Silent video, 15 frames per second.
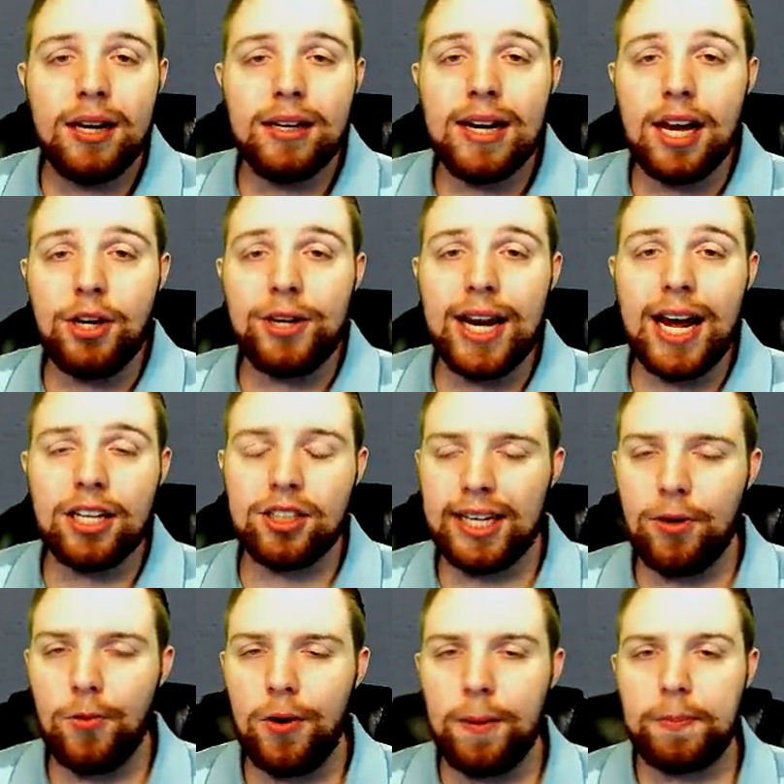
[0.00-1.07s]
Now, you can actually
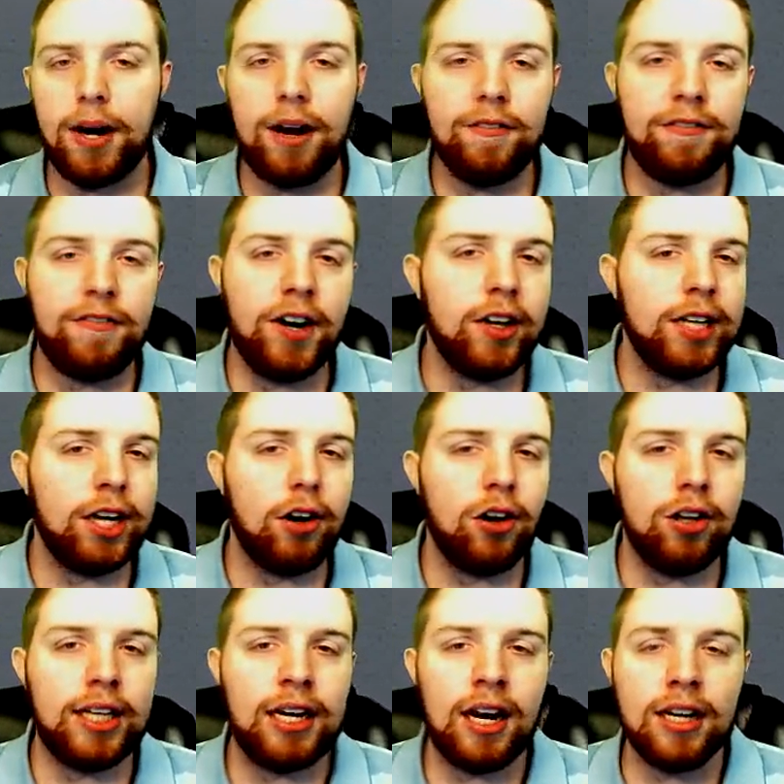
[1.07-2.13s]
get Wimpod fairly
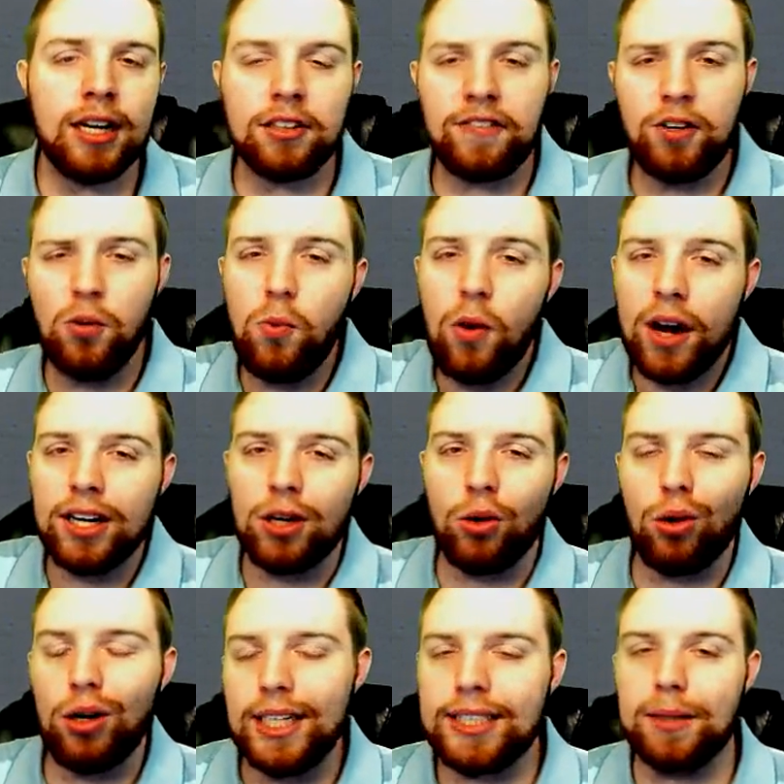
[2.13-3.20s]
early on, so if you want to
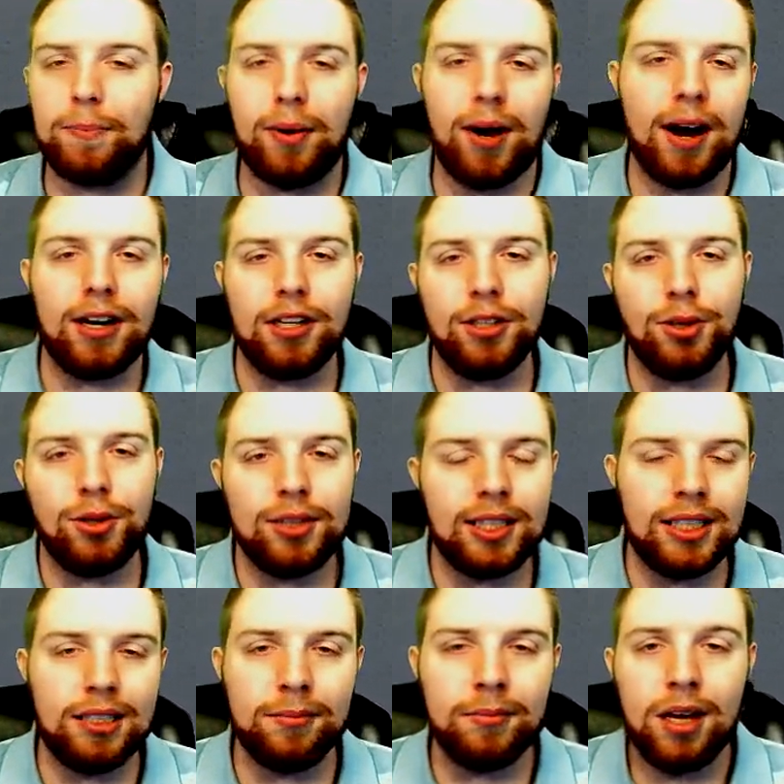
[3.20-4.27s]
go Golisopod on your
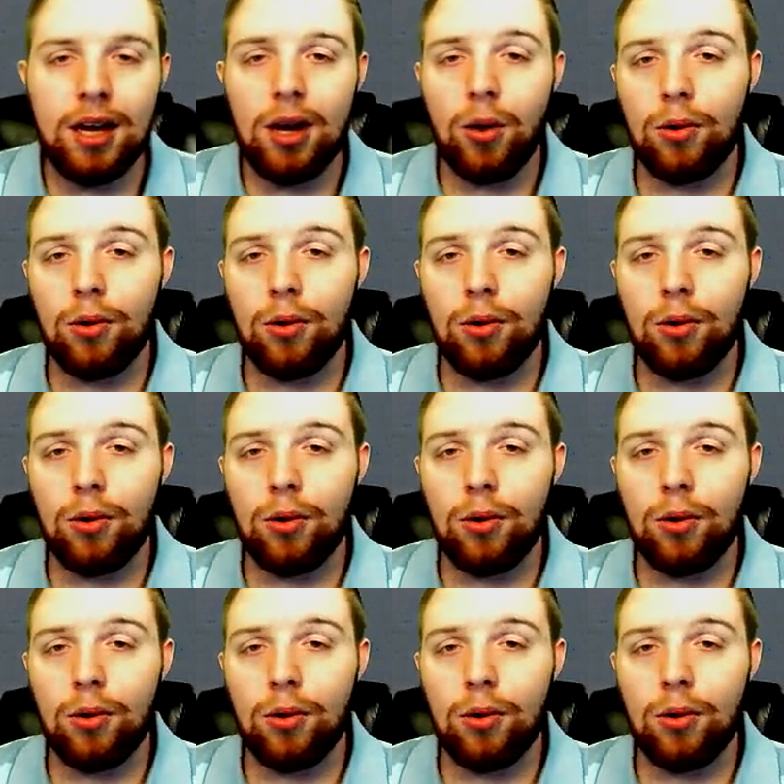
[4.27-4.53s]
team,